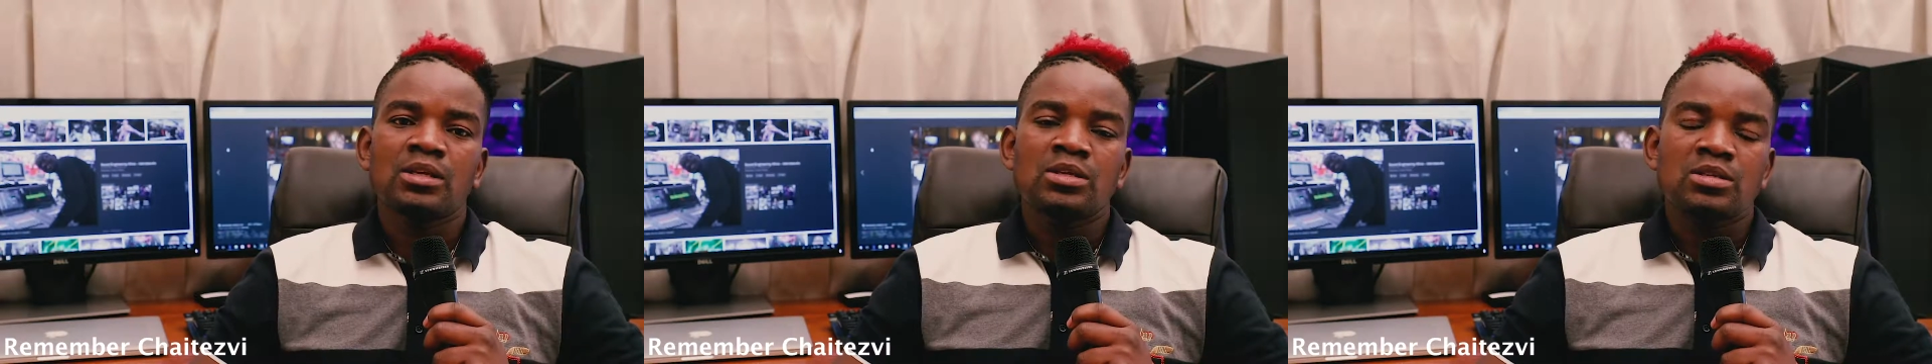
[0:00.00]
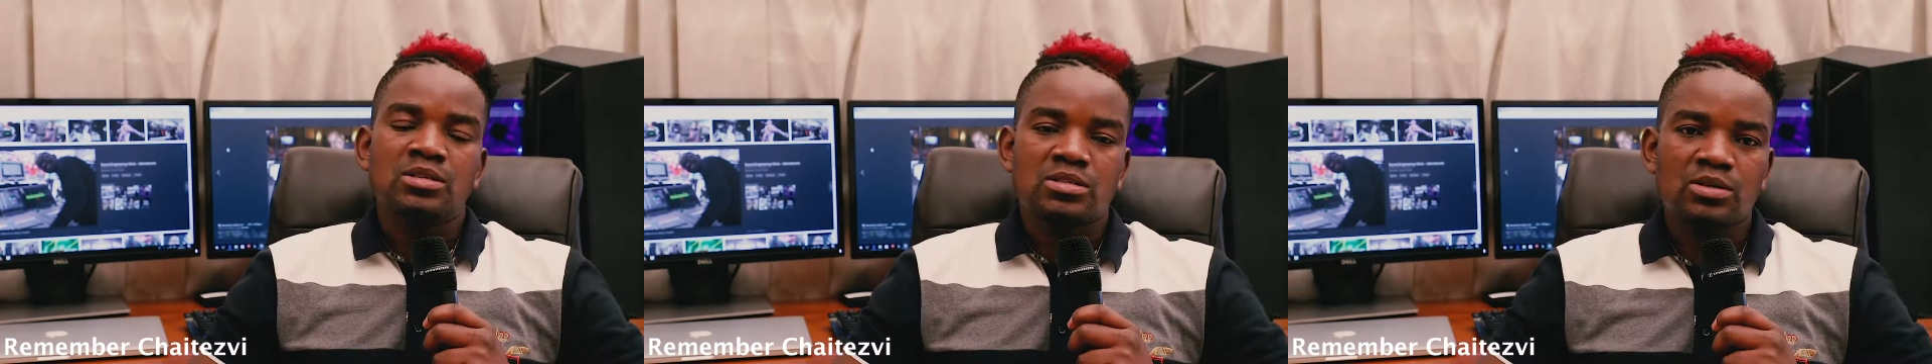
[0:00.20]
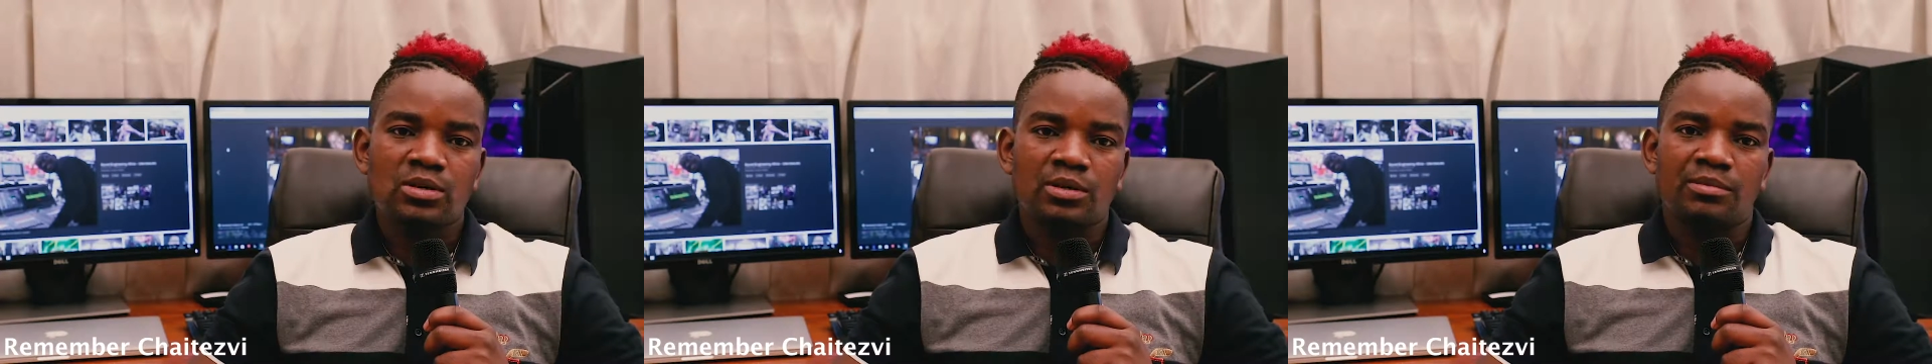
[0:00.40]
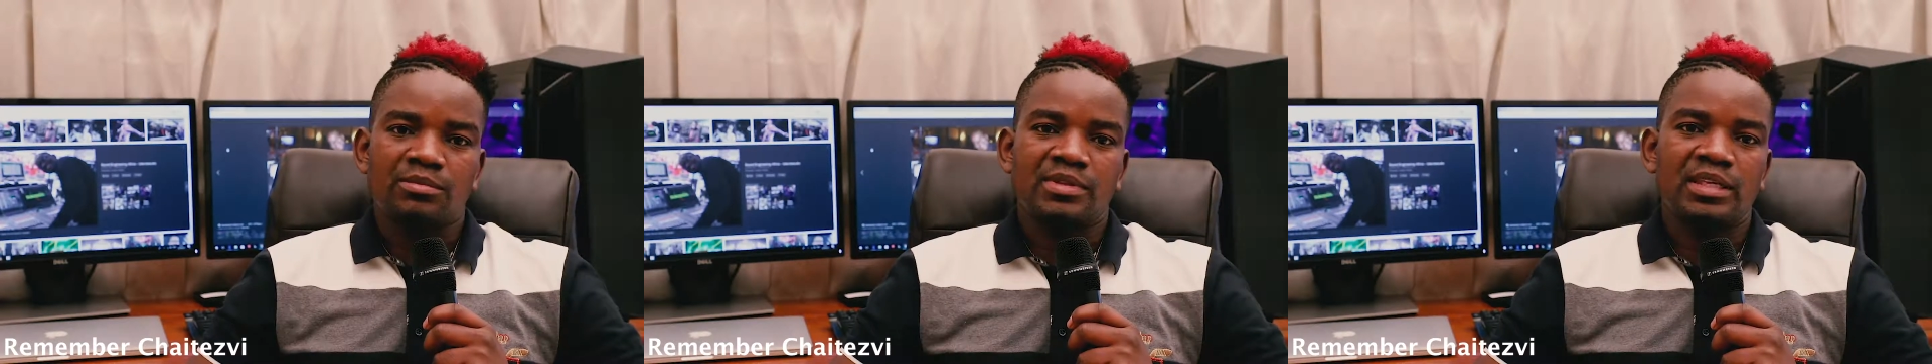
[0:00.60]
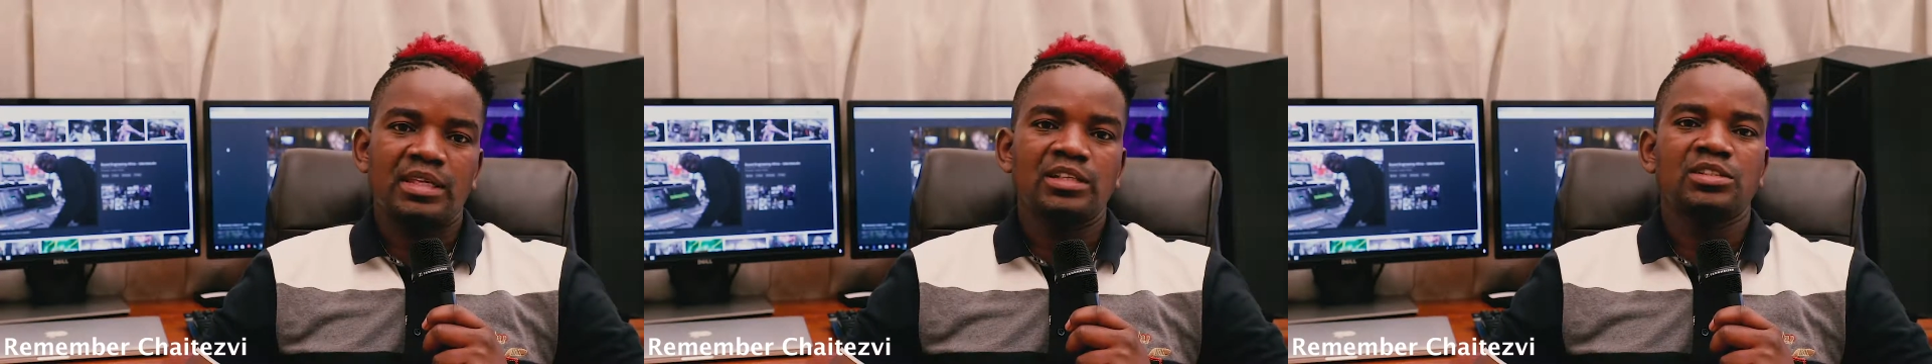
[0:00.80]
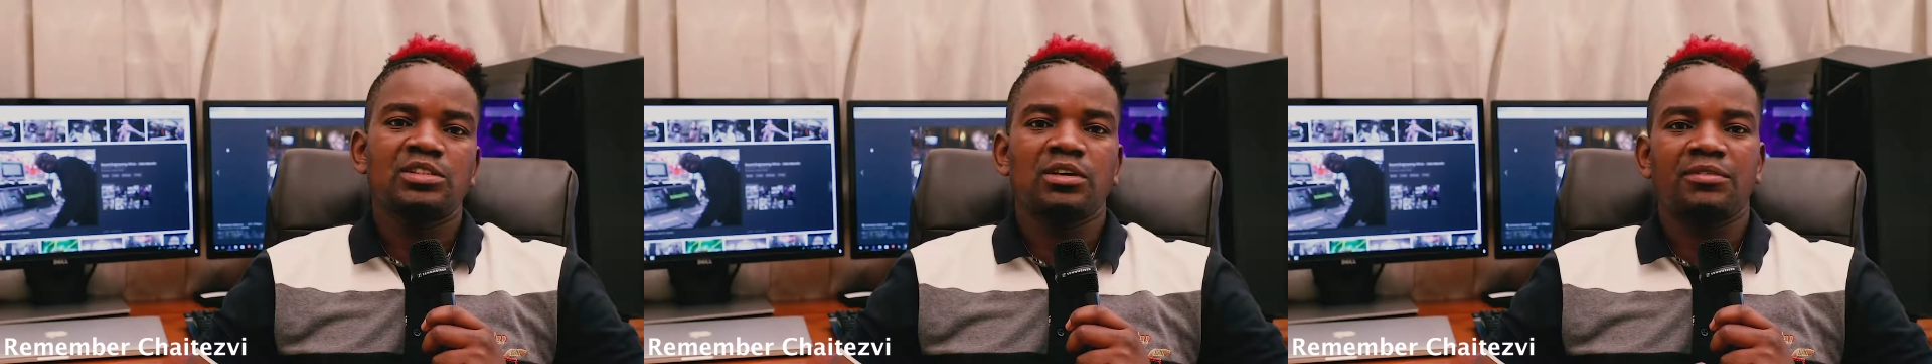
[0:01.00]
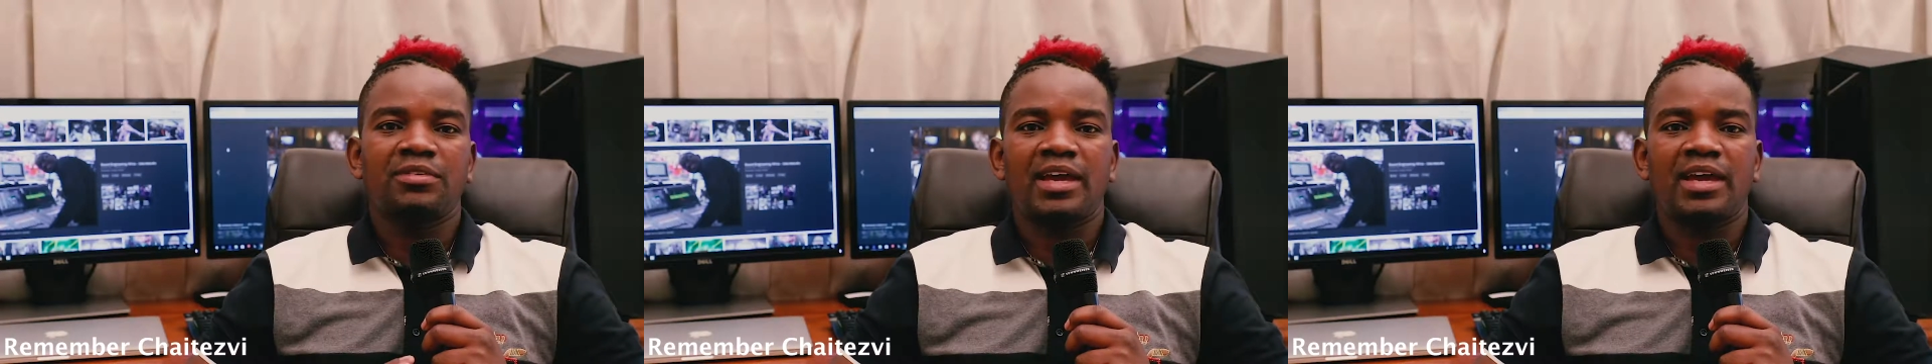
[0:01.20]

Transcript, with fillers: So, the issue of